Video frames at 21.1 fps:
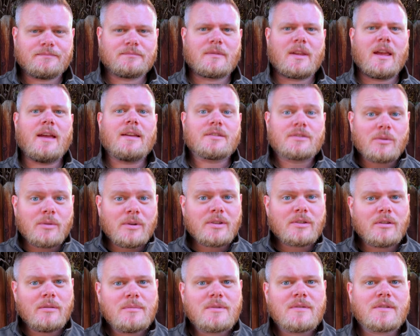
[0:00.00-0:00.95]
Okay, so in
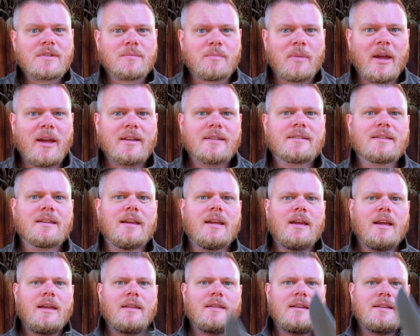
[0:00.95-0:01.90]
terms of specs,
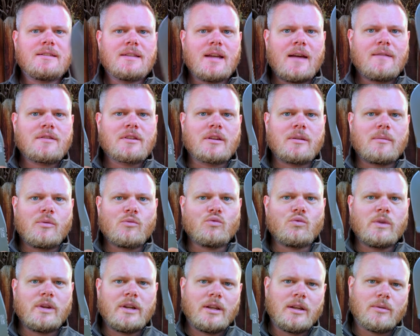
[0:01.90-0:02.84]
these knives are going to be
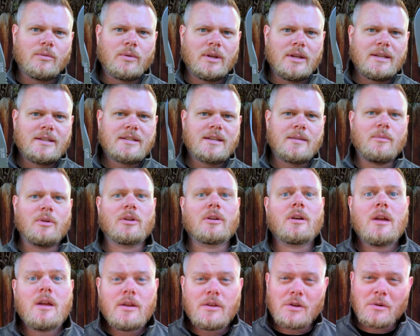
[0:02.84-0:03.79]
really, really similar.
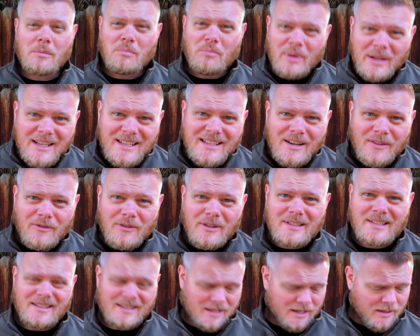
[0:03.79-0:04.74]
Your big
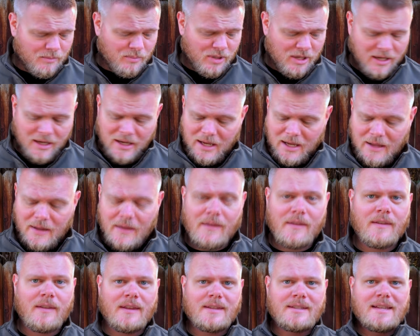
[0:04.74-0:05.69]
difference is going to be
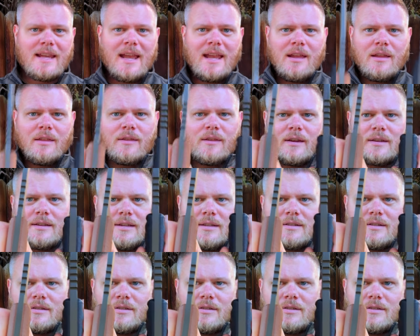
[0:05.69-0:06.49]
in the tang thickness.